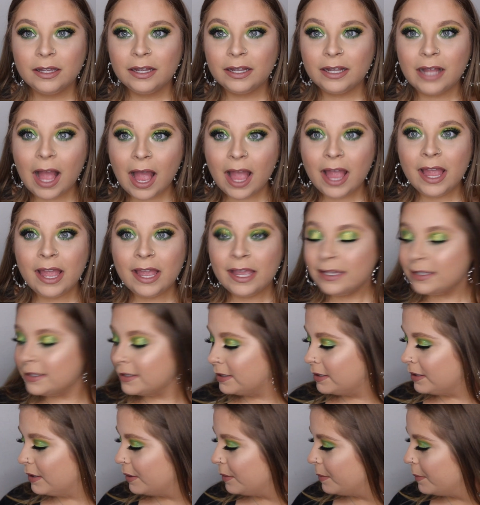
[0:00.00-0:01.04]

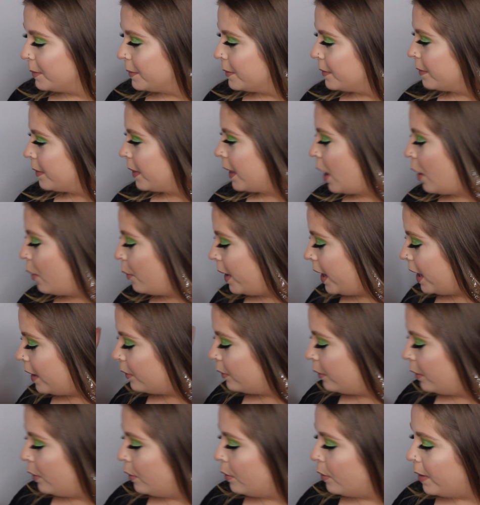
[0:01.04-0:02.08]
Guys, oh wait,
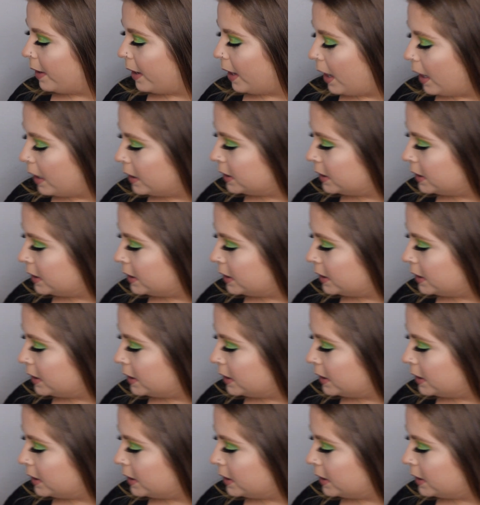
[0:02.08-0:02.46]
I